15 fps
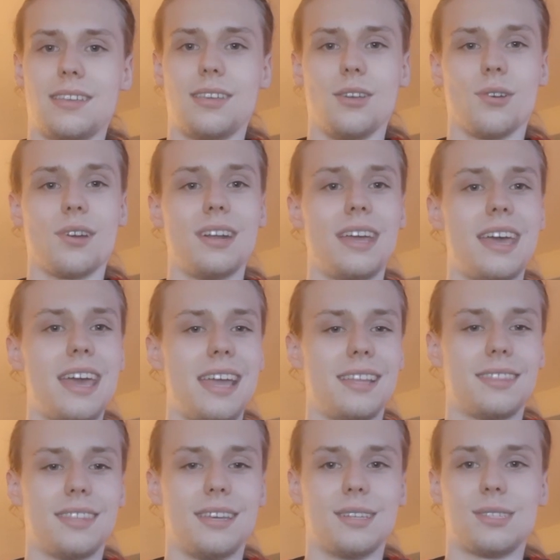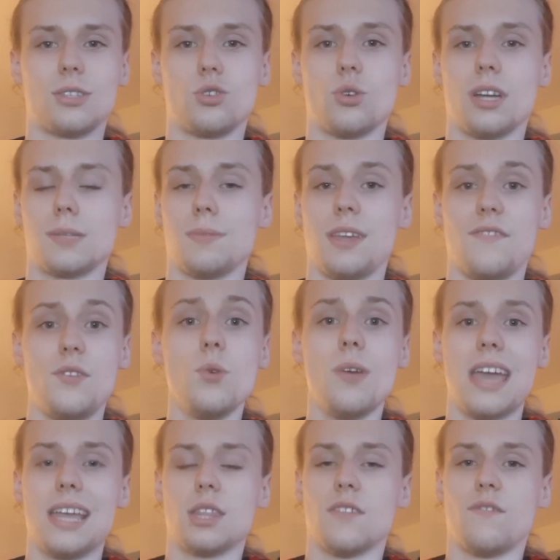You're gonna hate this. Trust me, if you
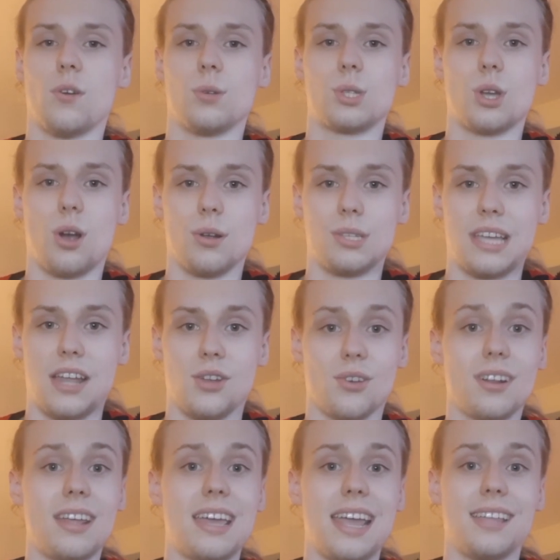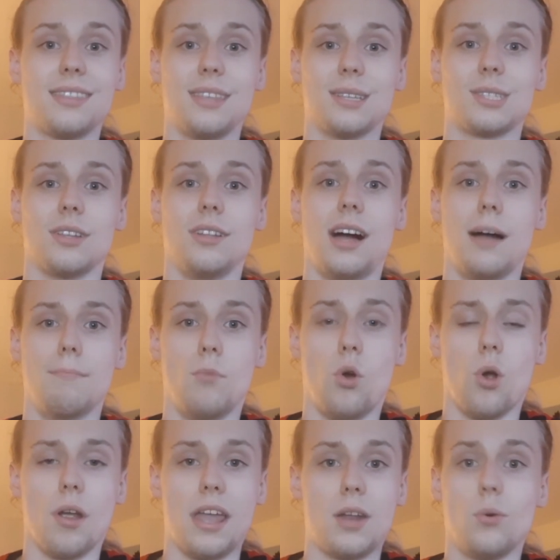hate the first Tarzan, you're gonna hate this a lot
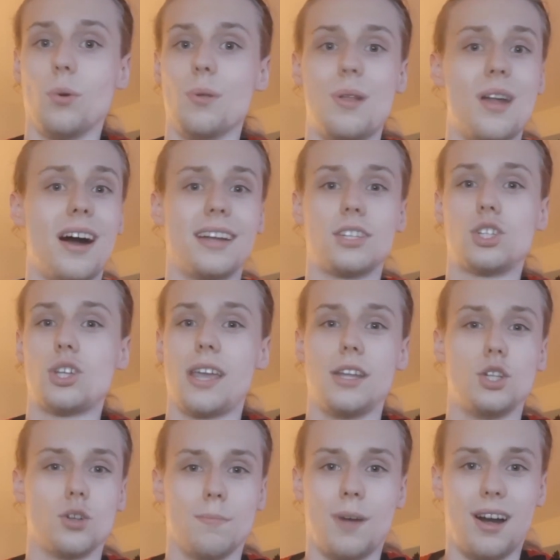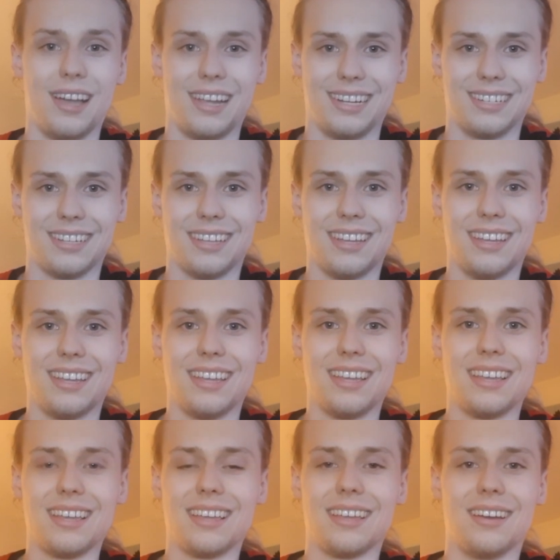more. It will not change your mind
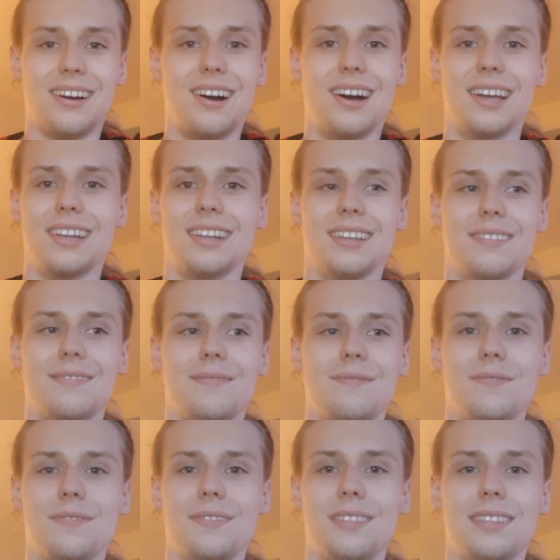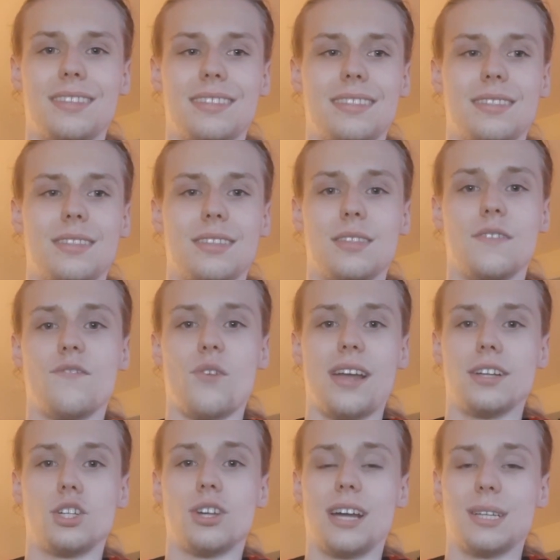on the
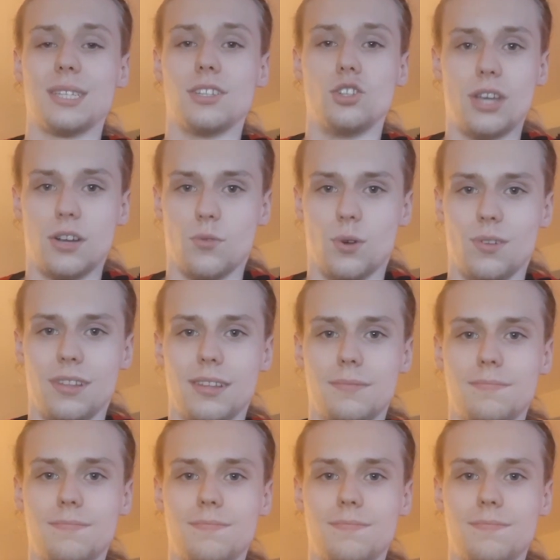franchise in general.